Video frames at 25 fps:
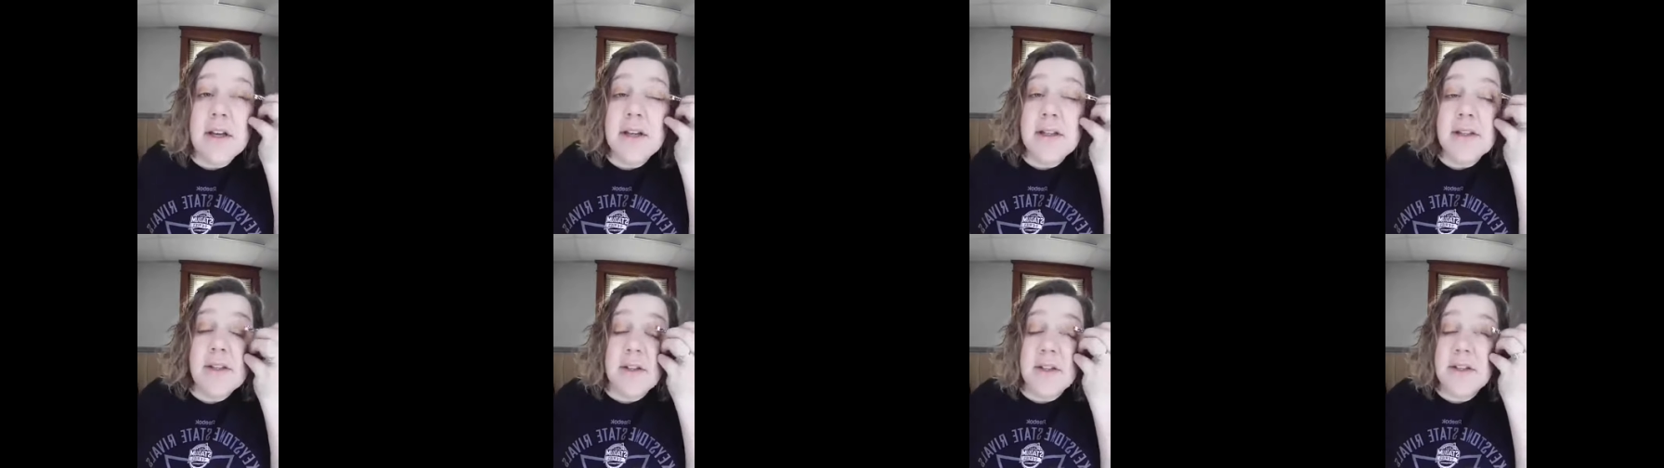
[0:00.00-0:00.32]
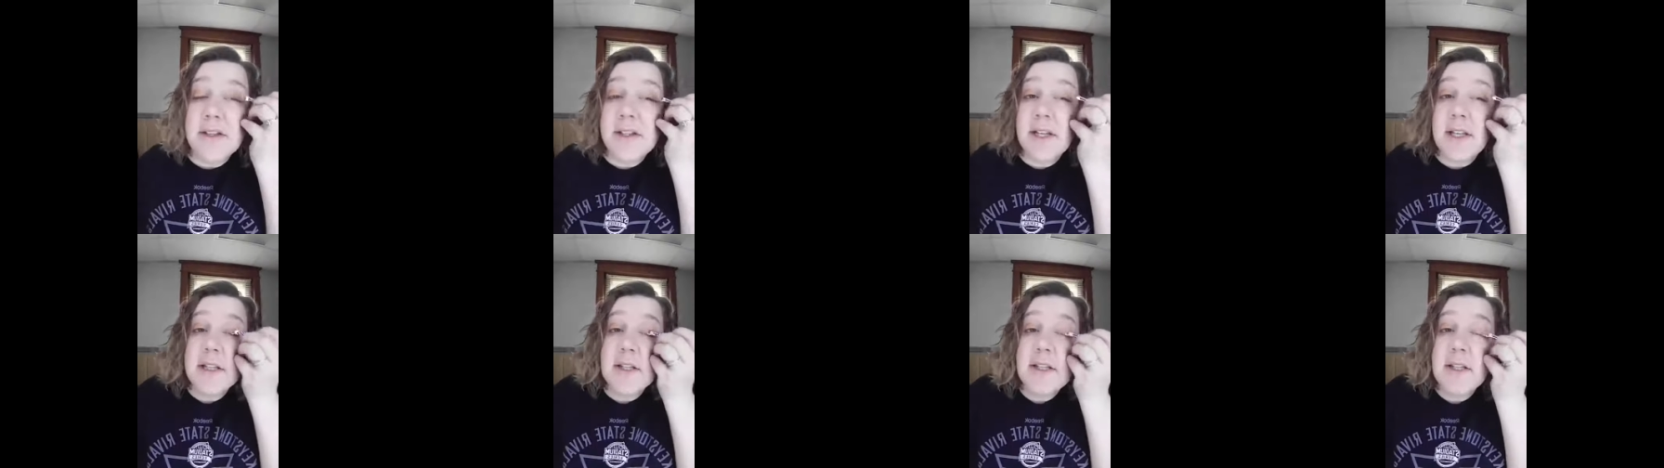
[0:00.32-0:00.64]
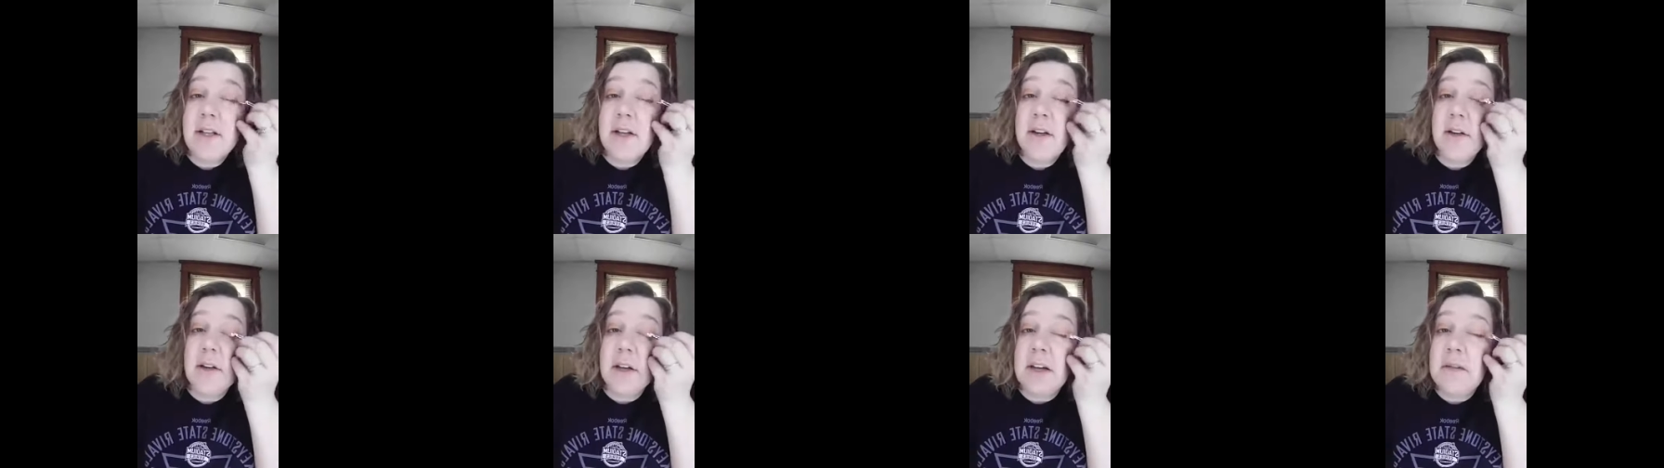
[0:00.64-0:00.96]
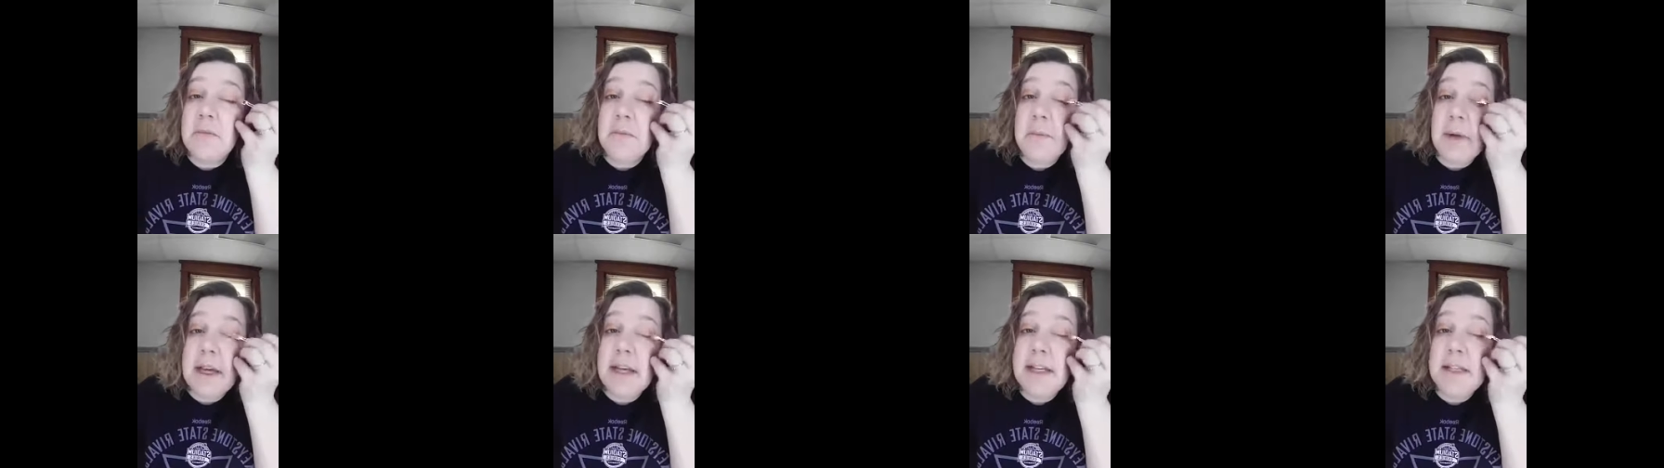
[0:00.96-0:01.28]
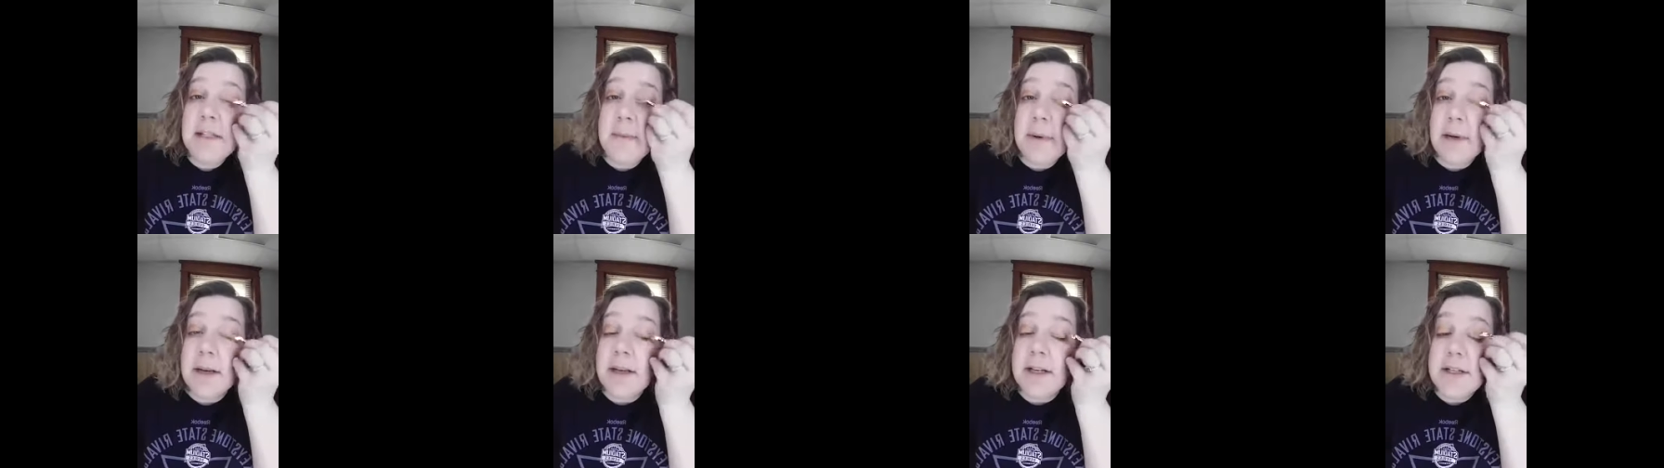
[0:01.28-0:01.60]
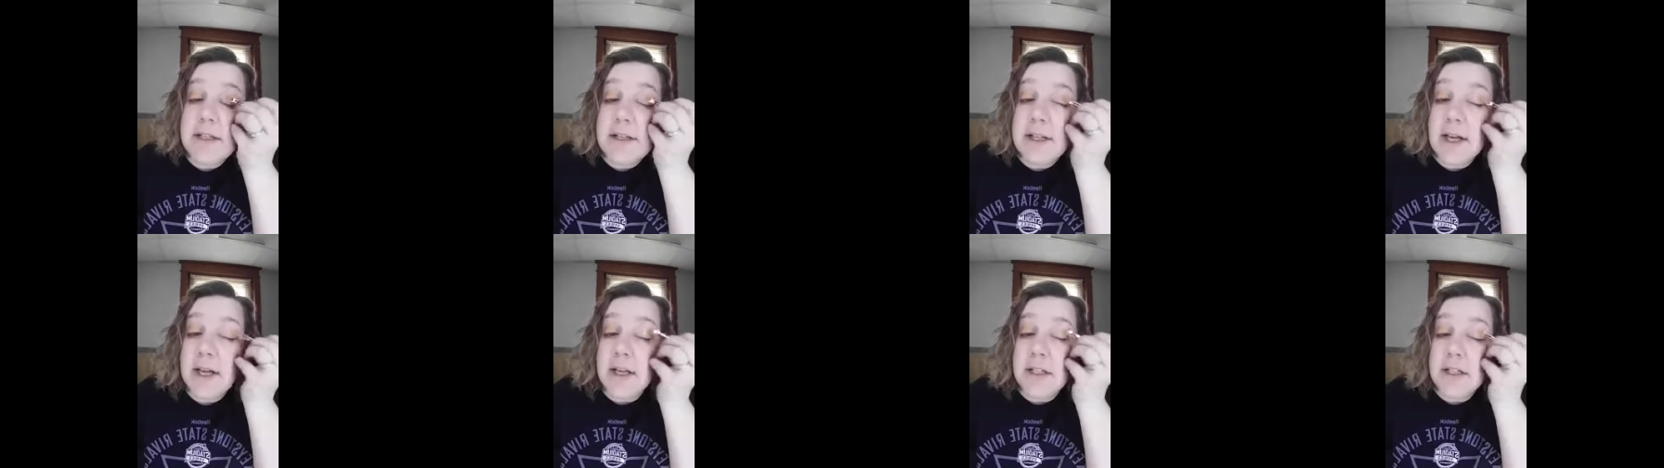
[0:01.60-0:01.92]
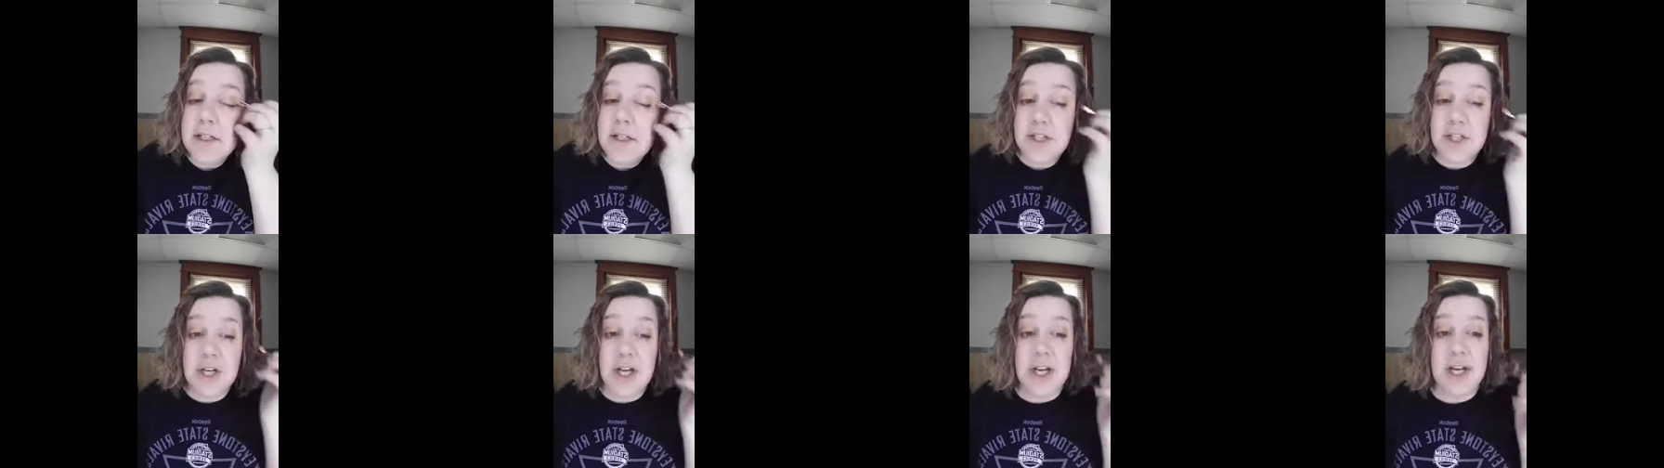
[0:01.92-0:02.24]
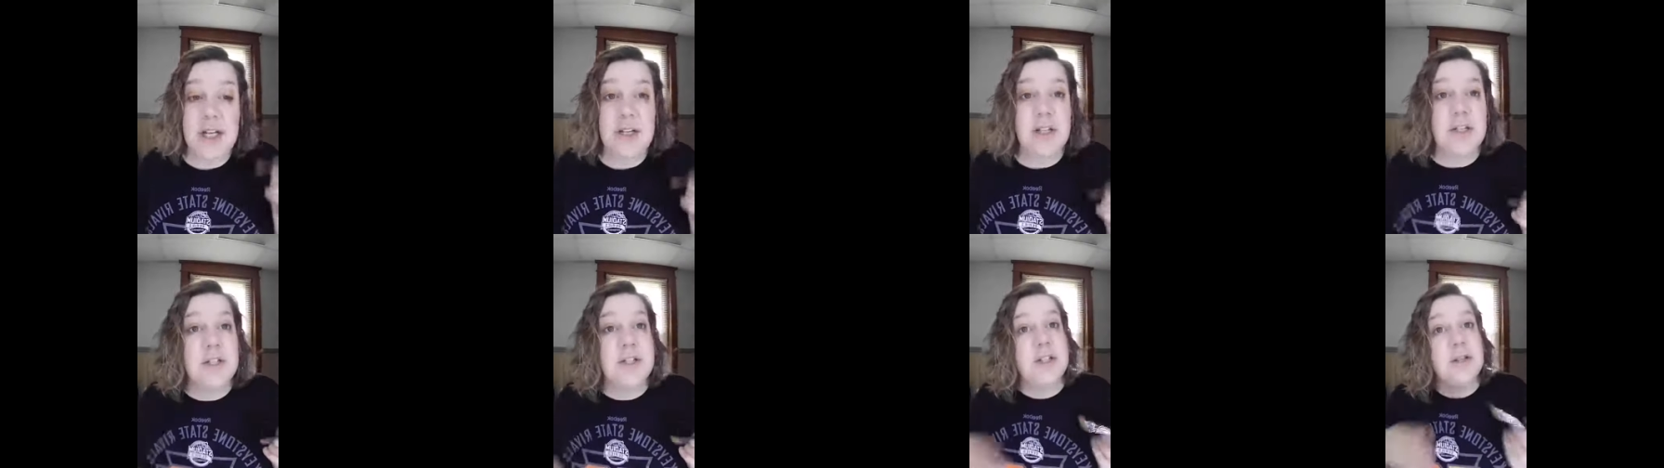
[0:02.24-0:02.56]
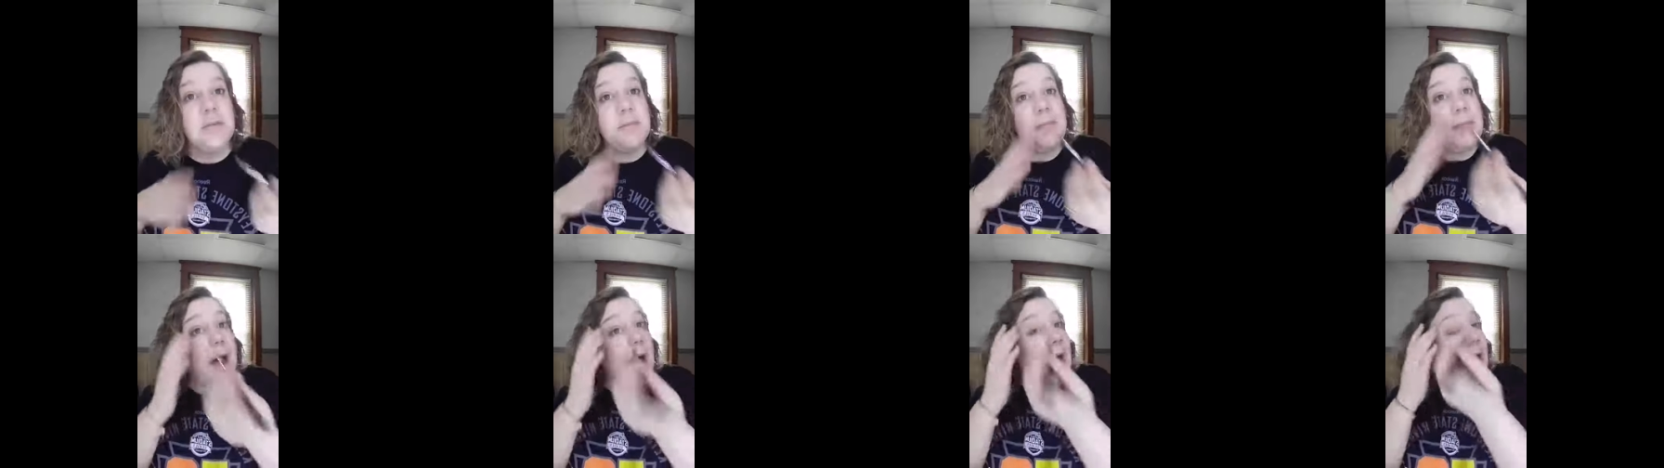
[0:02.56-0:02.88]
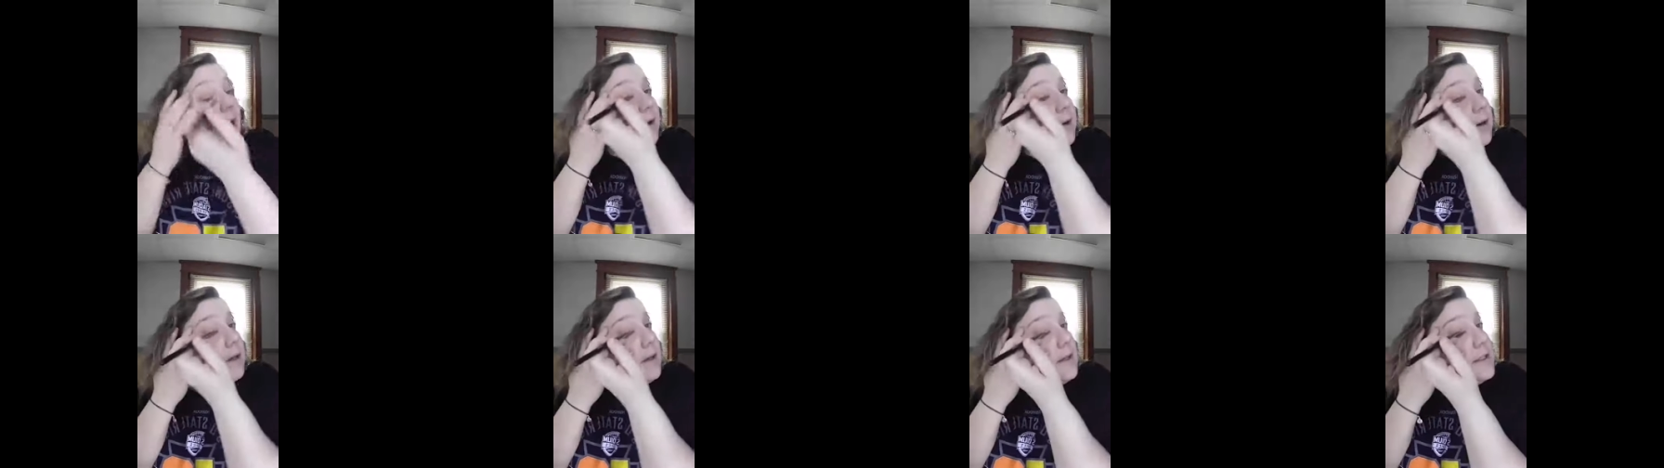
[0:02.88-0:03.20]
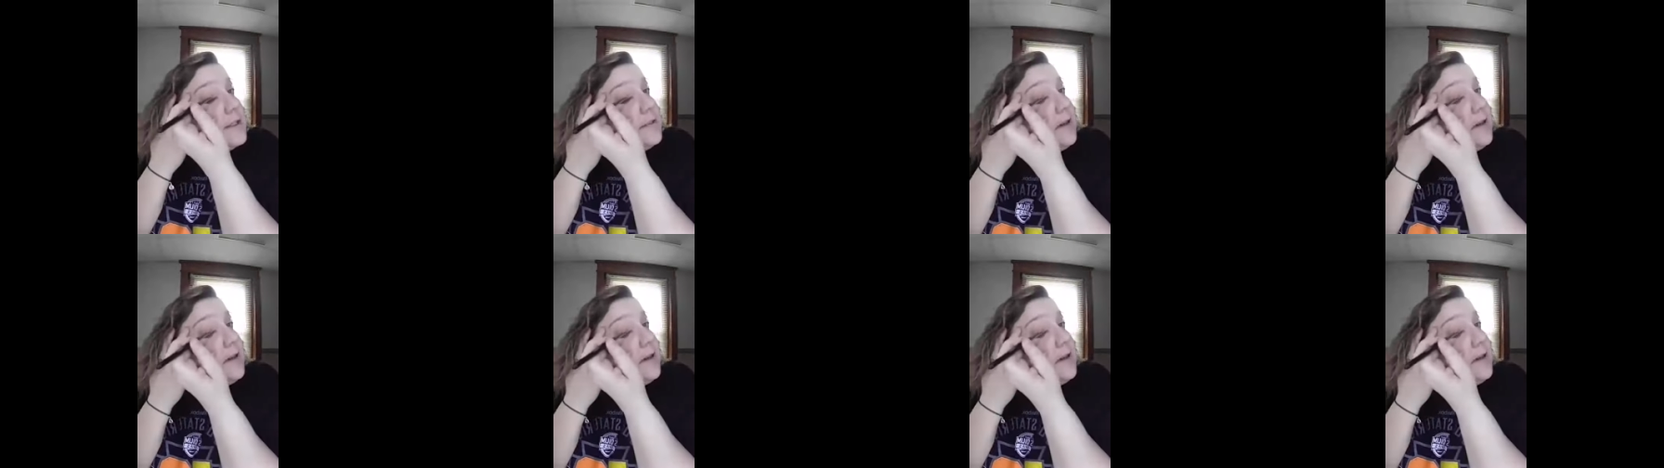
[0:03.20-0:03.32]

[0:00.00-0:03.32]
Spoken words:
So this is a cream base, but it does change to powder.